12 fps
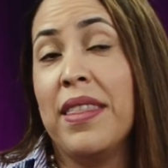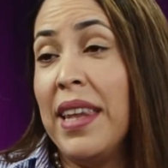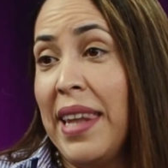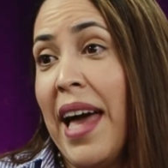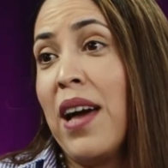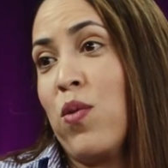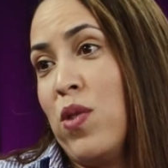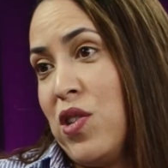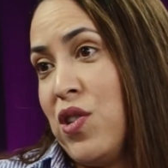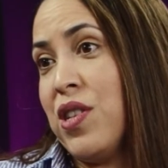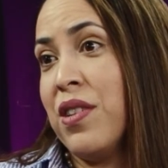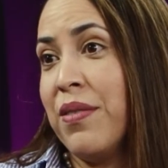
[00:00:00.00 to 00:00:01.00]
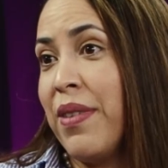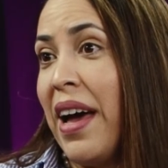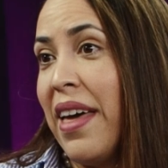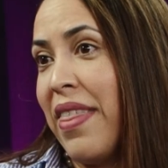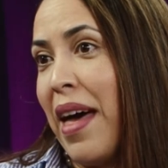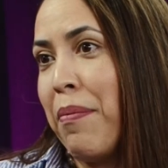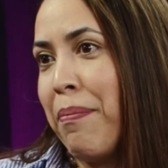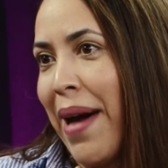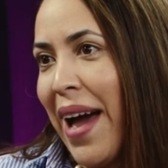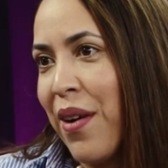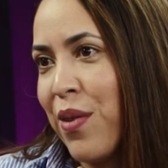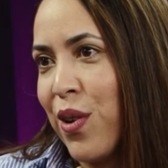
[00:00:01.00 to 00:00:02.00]
the language, right? That
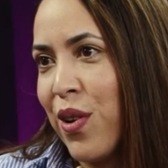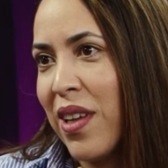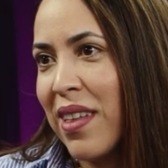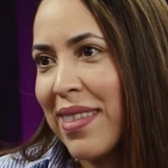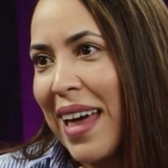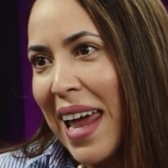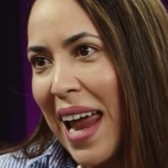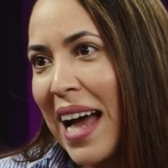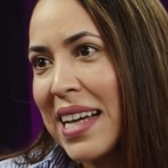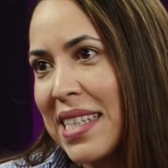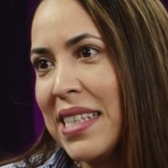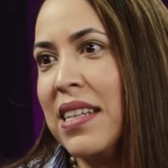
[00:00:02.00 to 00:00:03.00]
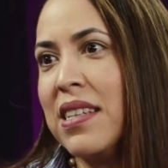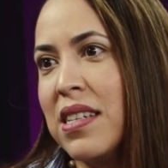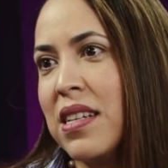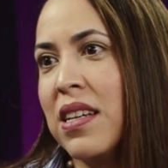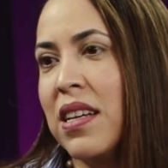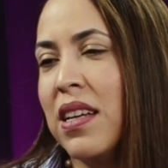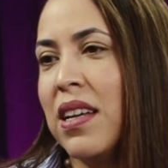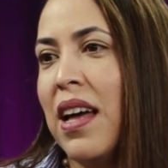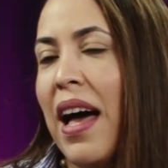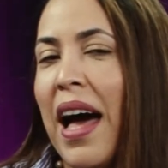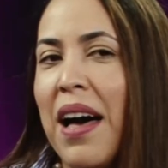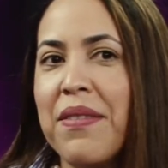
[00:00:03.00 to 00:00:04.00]
barrier, that accent.
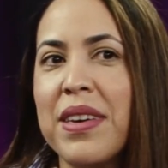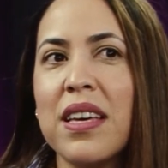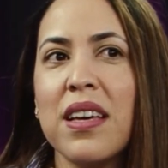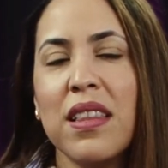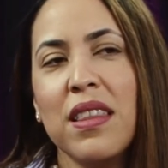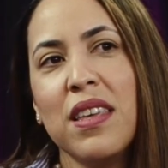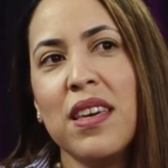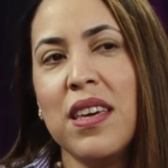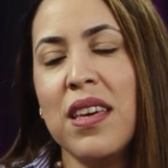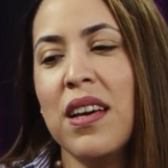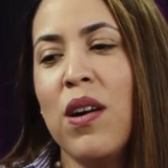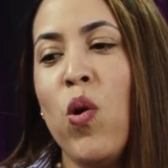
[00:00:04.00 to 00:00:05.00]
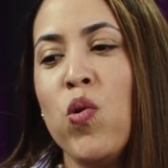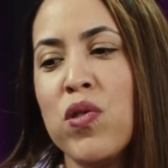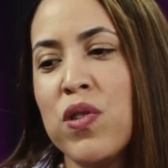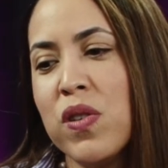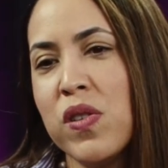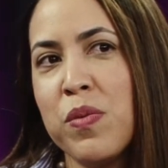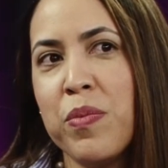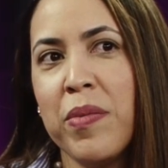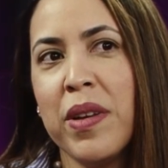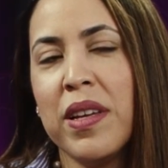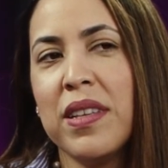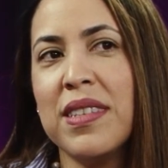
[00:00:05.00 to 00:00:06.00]
Having the owners
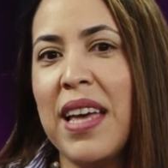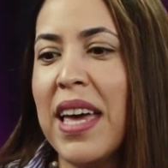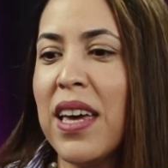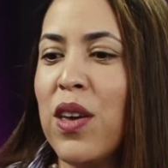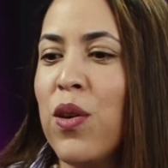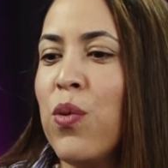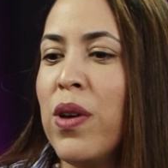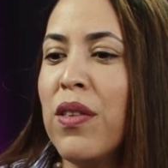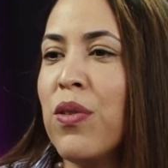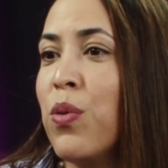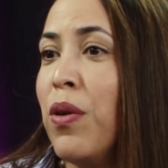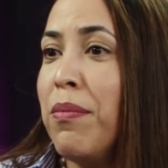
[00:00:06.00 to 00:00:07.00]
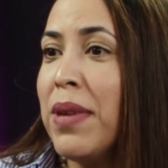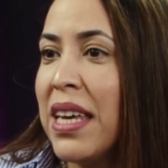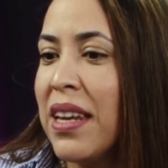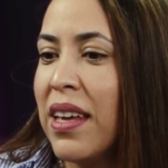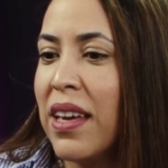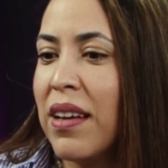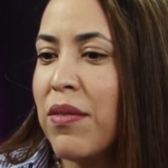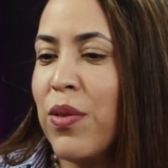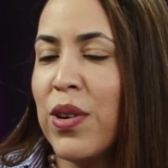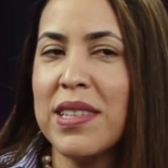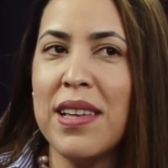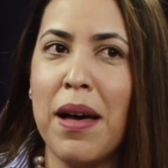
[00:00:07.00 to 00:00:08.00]
take you into a meeting,
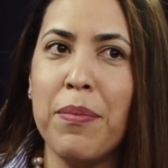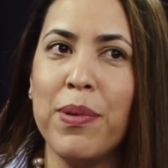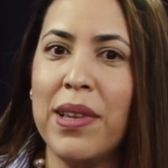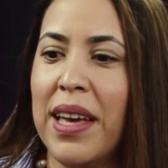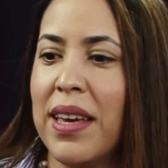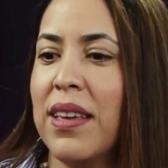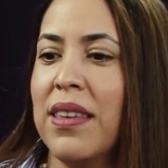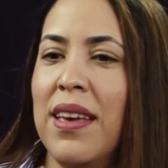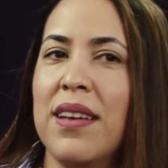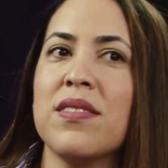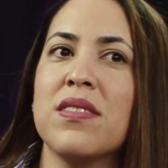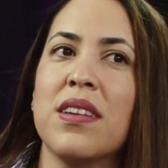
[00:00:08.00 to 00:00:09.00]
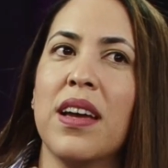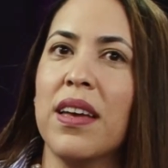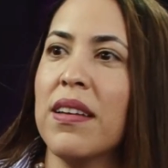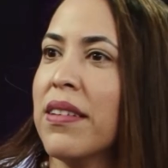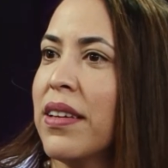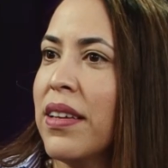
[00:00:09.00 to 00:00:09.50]
for example, like yesterday,